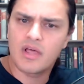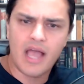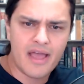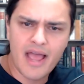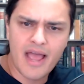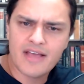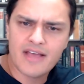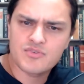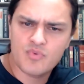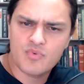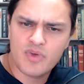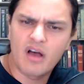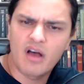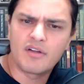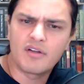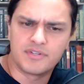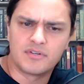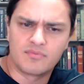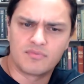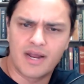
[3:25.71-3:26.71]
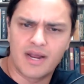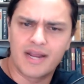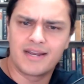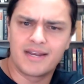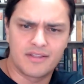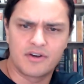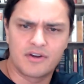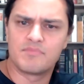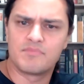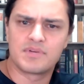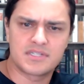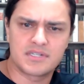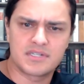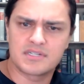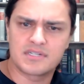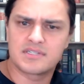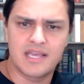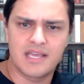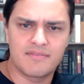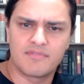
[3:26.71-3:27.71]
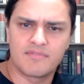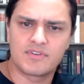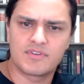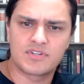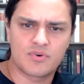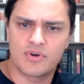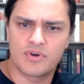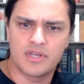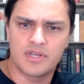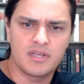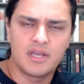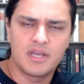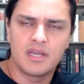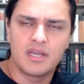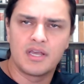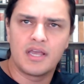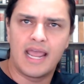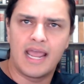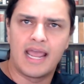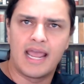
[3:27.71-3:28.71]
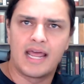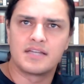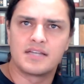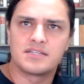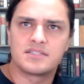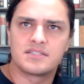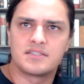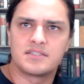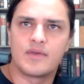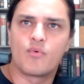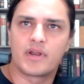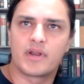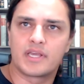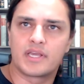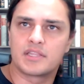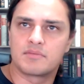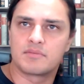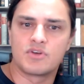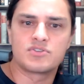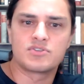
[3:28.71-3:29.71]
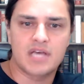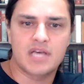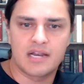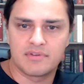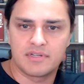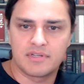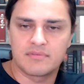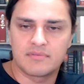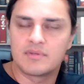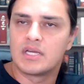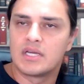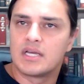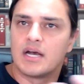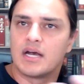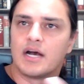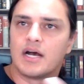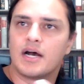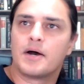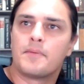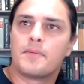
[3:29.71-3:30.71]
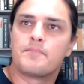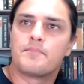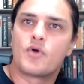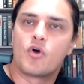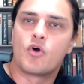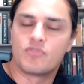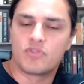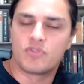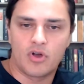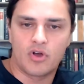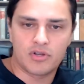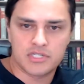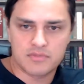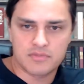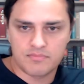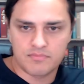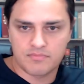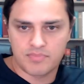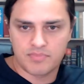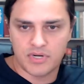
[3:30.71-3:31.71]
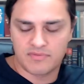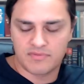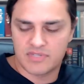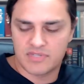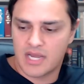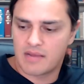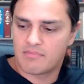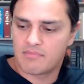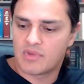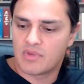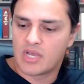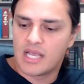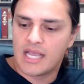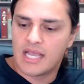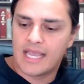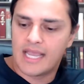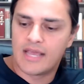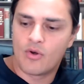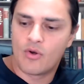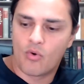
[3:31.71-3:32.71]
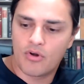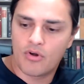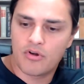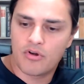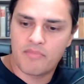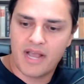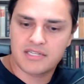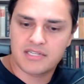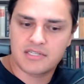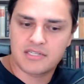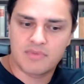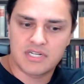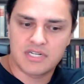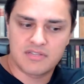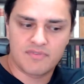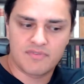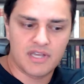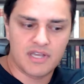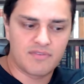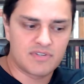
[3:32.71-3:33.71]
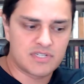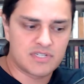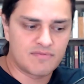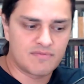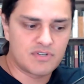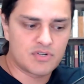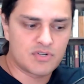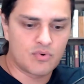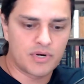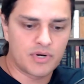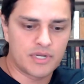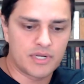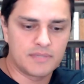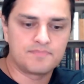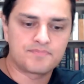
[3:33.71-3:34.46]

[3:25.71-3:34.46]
as we all do, right? They're a business, they have inventory, and they want to get the most out of it over the longest period of time. In order to maximize the value of its inventory,